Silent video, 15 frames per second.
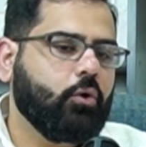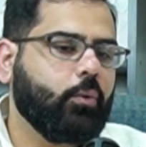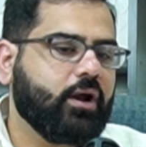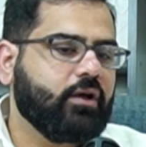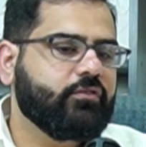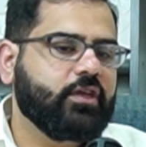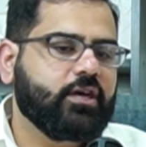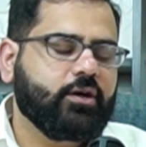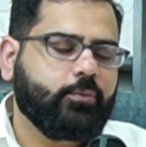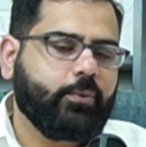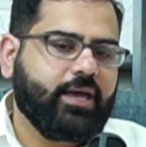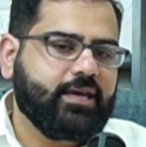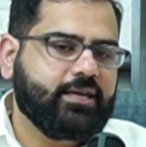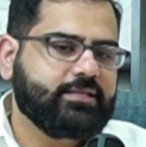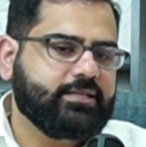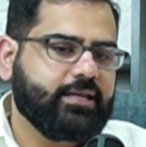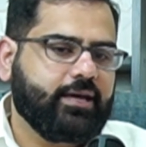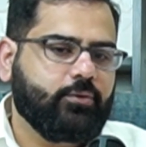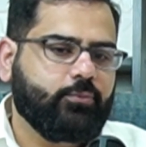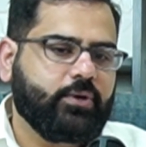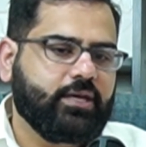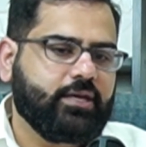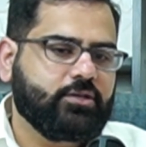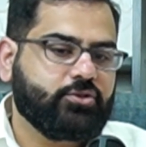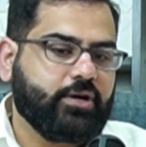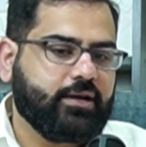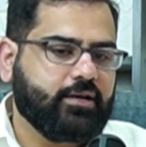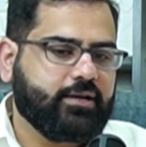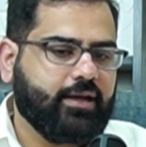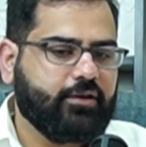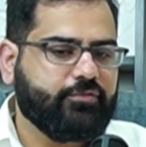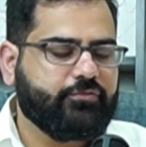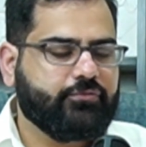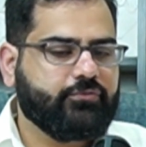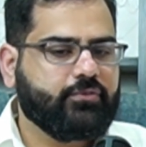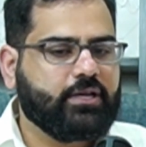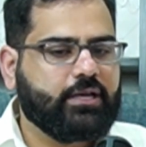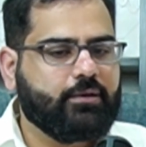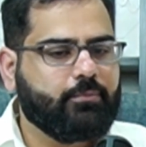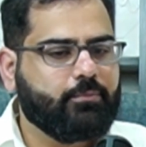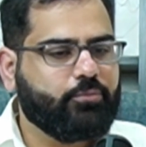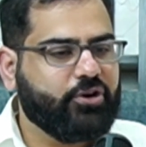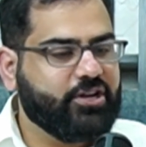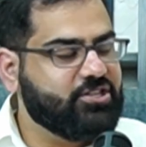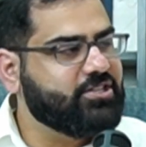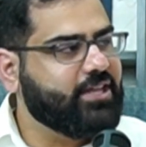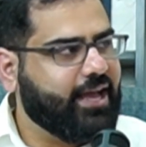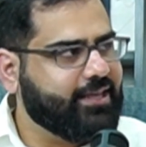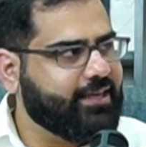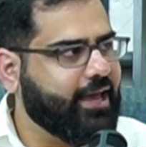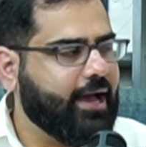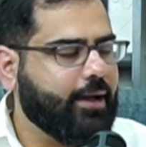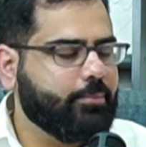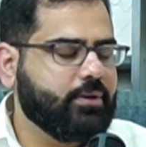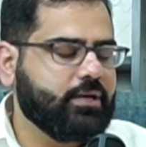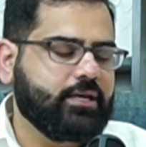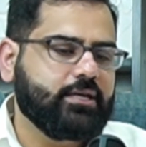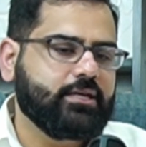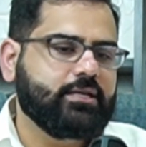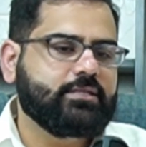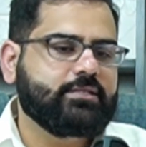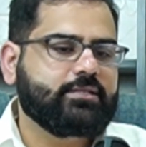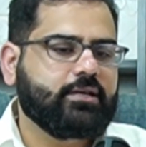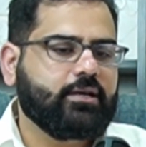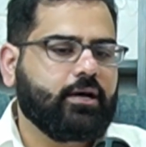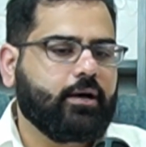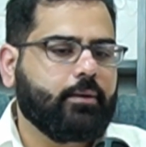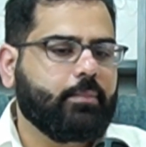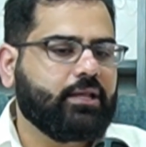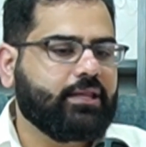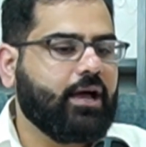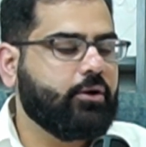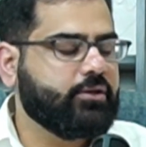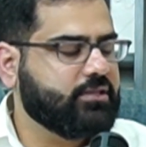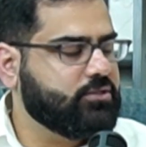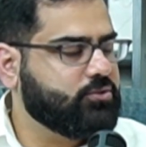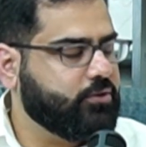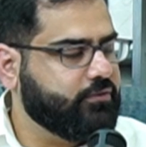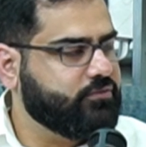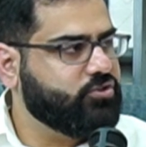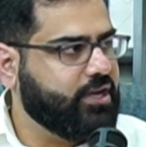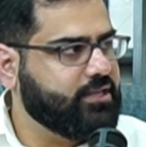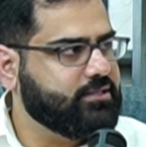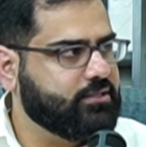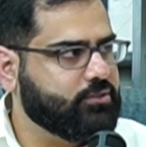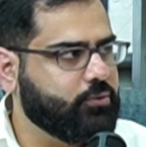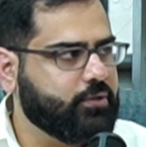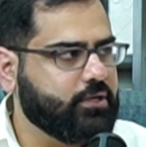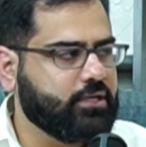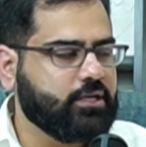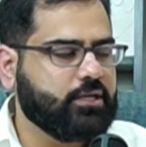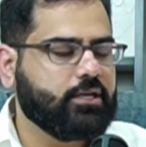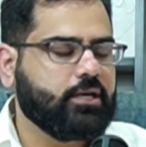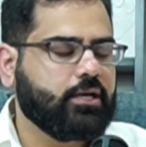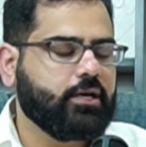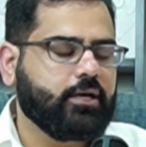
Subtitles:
one of the ways that we try to kind of bridge that gap is allowing these sort of transitory